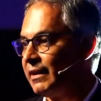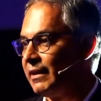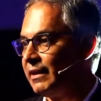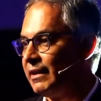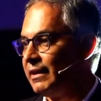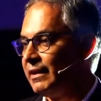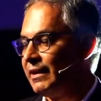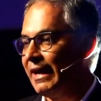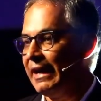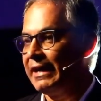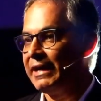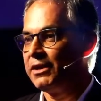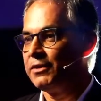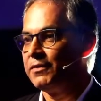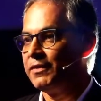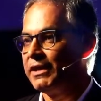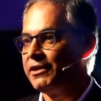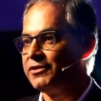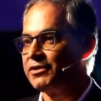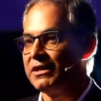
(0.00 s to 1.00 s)
And
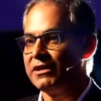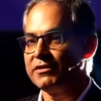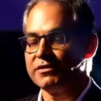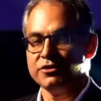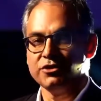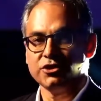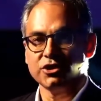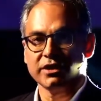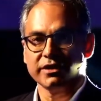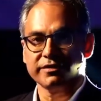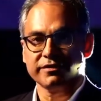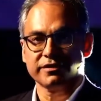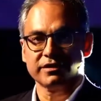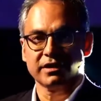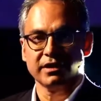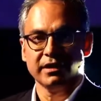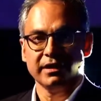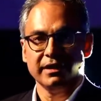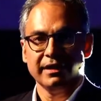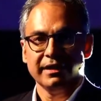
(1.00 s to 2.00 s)
innovation isn't just
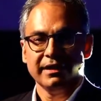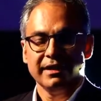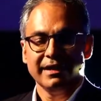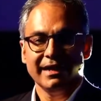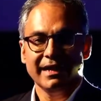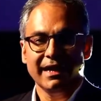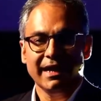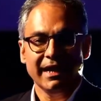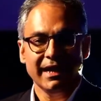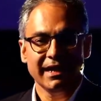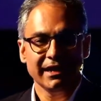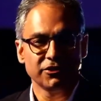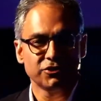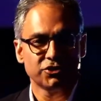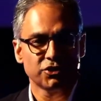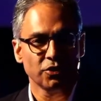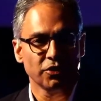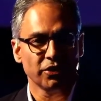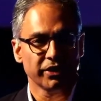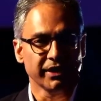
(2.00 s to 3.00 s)
a
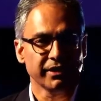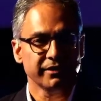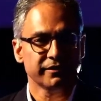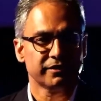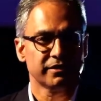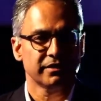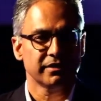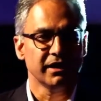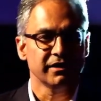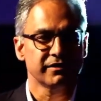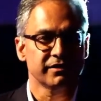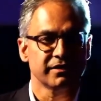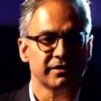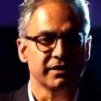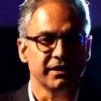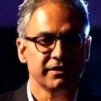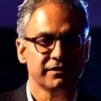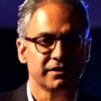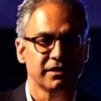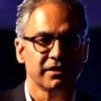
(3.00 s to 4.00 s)
choice, it's
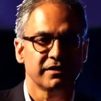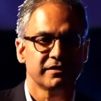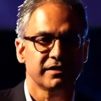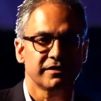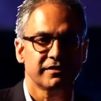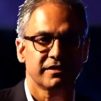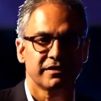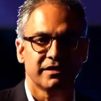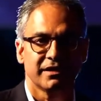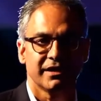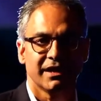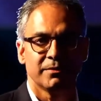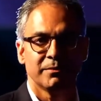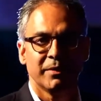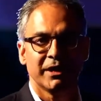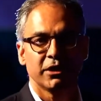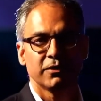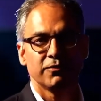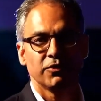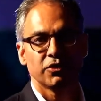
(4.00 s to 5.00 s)
a necessity. And many
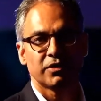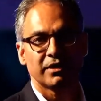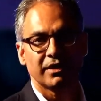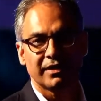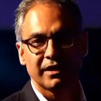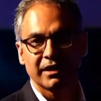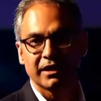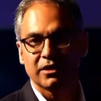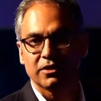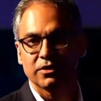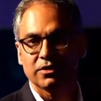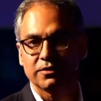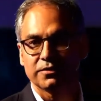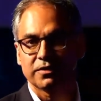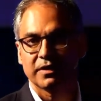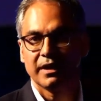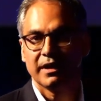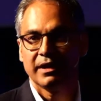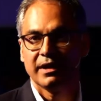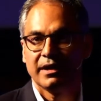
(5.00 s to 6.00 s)
of you can think of
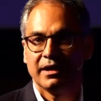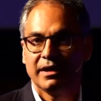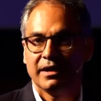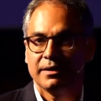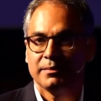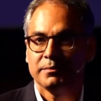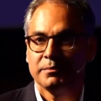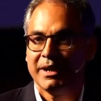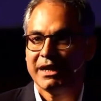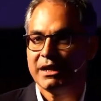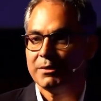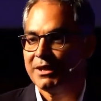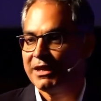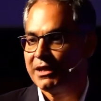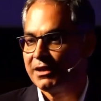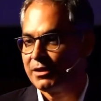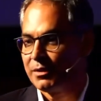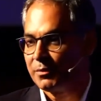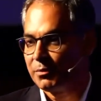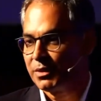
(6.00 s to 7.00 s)
many, many
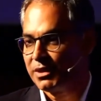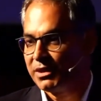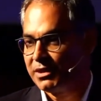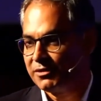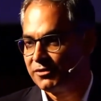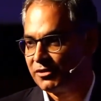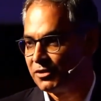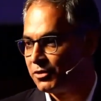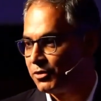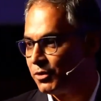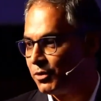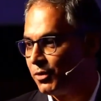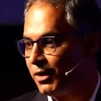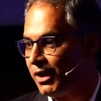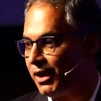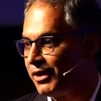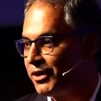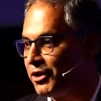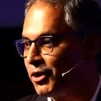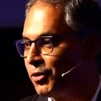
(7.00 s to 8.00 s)
companies who are
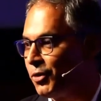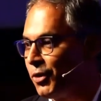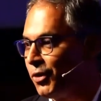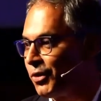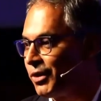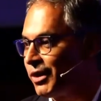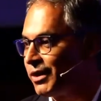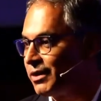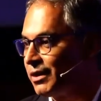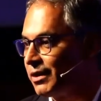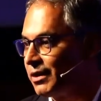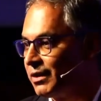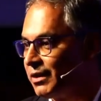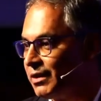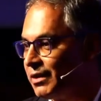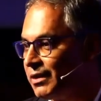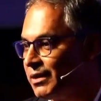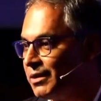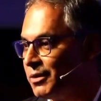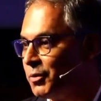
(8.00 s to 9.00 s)
no longer
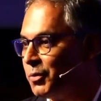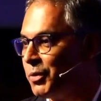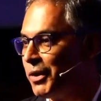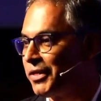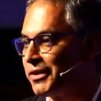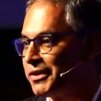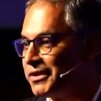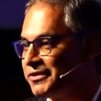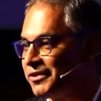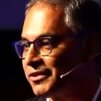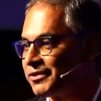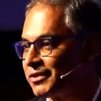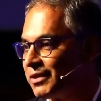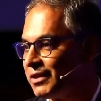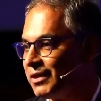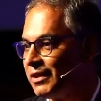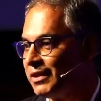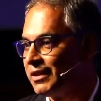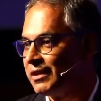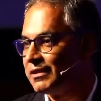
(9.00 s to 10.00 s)
with us
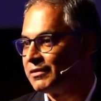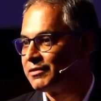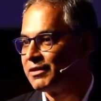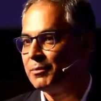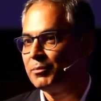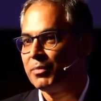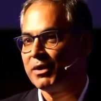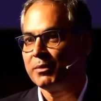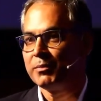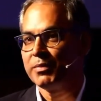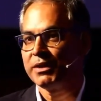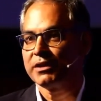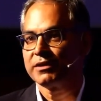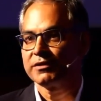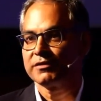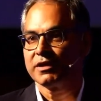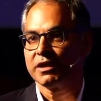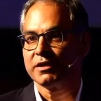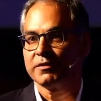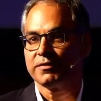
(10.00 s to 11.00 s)
simply because
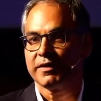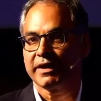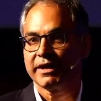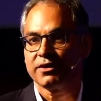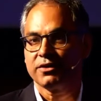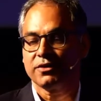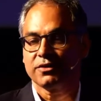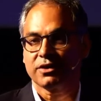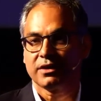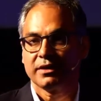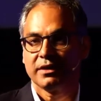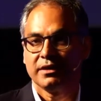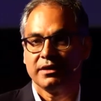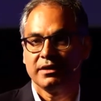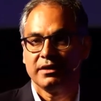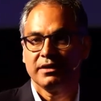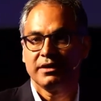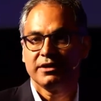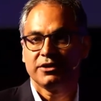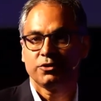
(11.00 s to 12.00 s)
they failed
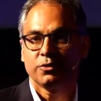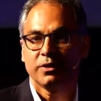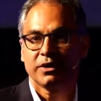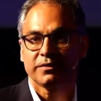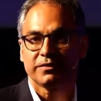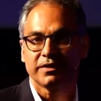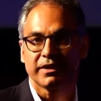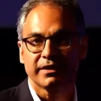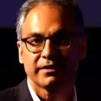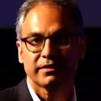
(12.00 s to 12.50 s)
to innovate.